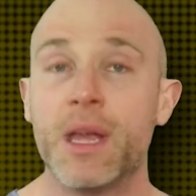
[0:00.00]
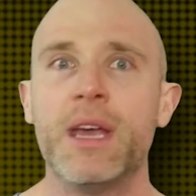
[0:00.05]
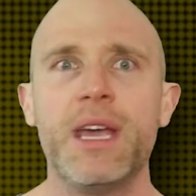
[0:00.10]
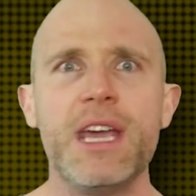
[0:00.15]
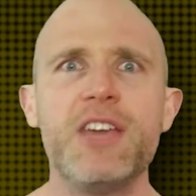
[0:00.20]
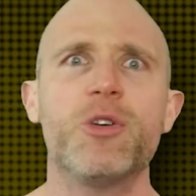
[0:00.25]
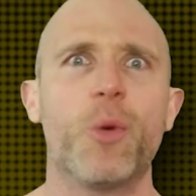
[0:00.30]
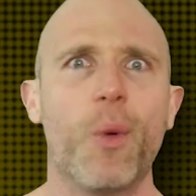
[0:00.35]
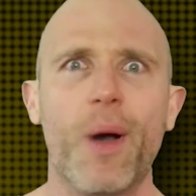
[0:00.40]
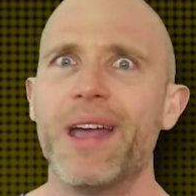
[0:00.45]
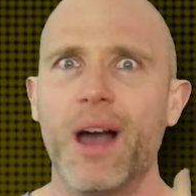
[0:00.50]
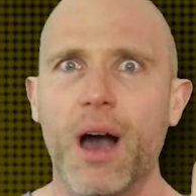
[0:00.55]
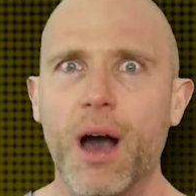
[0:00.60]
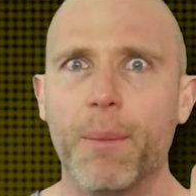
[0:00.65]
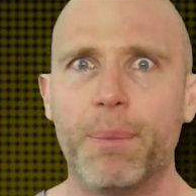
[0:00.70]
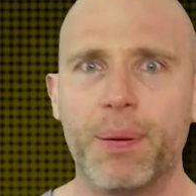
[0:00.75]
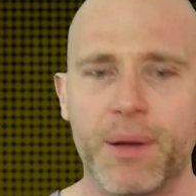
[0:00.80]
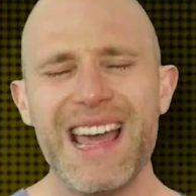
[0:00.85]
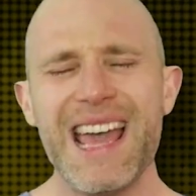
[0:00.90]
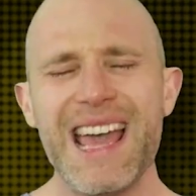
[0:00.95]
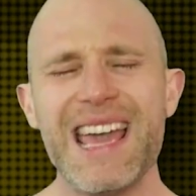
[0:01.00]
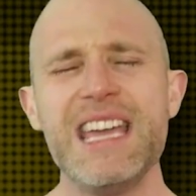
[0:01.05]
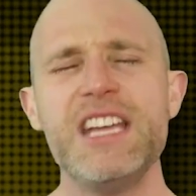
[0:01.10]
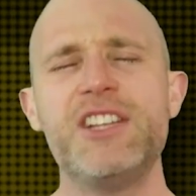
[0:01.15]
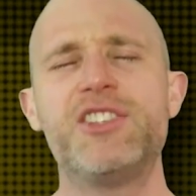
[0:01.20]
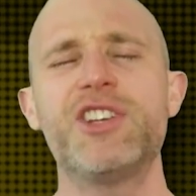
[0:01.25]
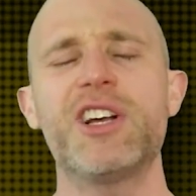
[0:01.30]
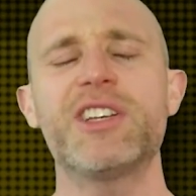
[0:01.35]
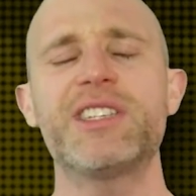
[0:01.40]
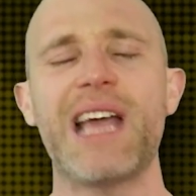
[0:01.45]
Either way up. They
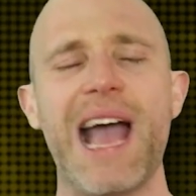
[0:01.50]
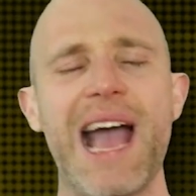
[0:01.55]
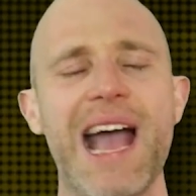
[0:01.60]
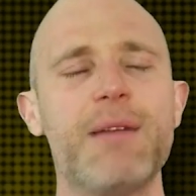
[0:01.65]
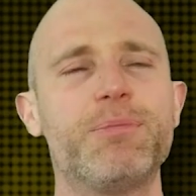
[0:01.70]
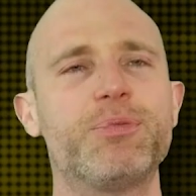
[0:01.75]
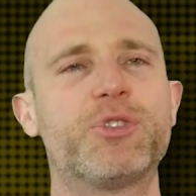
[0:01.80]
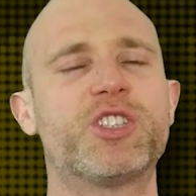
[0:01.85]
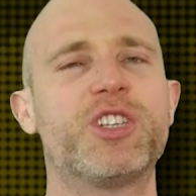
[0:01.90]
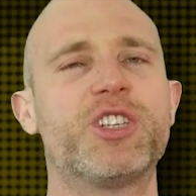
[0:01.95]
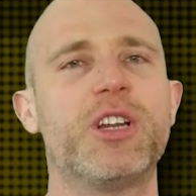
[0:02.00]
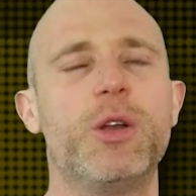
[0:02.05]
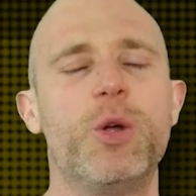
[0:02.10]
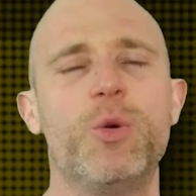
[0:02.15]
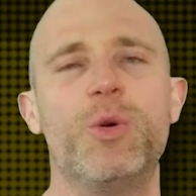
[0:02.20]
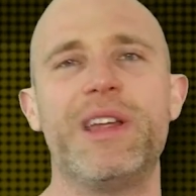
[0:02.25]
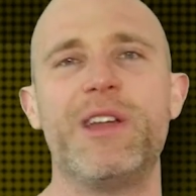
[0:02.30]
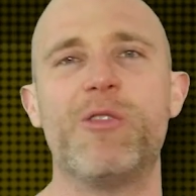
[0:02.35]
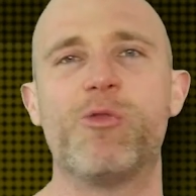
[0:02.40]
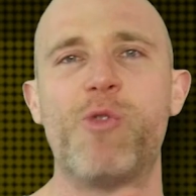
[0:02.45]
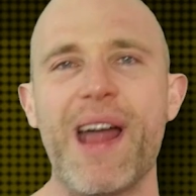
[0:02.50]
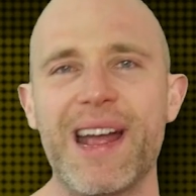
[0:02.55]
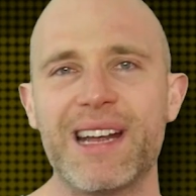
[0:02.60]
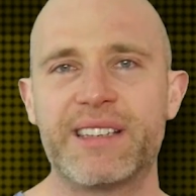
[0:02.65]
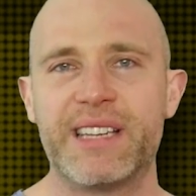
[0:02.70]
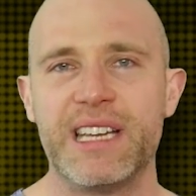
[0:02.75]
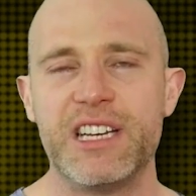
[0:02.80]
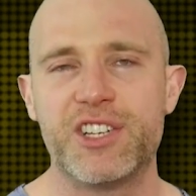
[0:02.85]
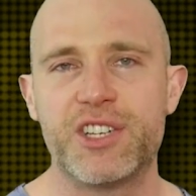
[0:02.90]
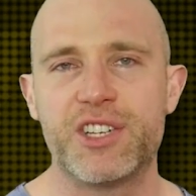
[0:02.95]
just absolutely
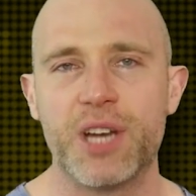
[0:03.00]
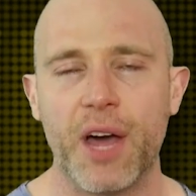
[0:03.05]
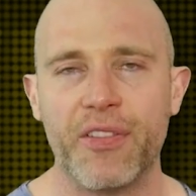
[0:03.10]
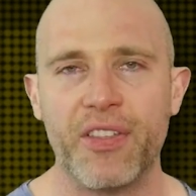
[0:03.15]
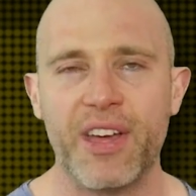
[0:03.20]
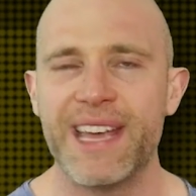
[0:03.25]
wrecked each other,